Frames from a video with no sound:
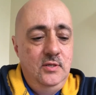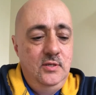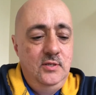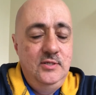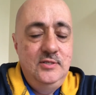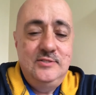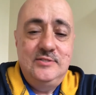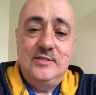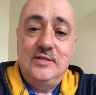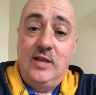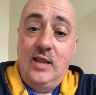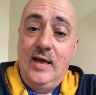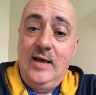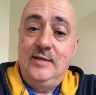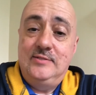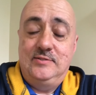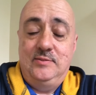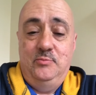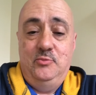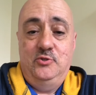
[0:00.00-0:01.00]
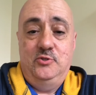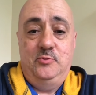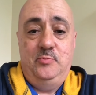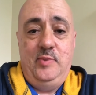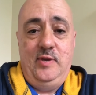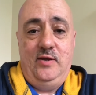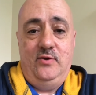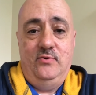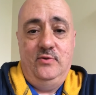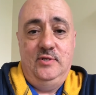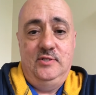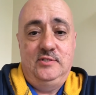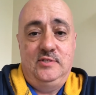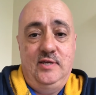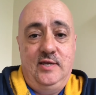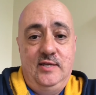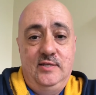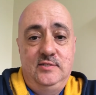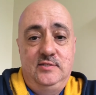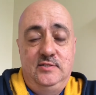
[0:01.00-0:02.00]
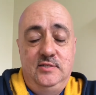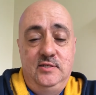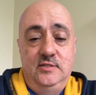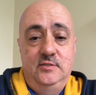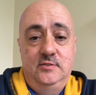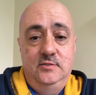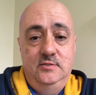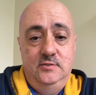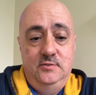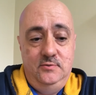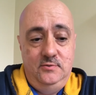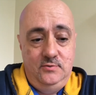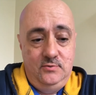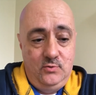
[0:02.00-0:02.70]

This is the last I'm going to speak on this against these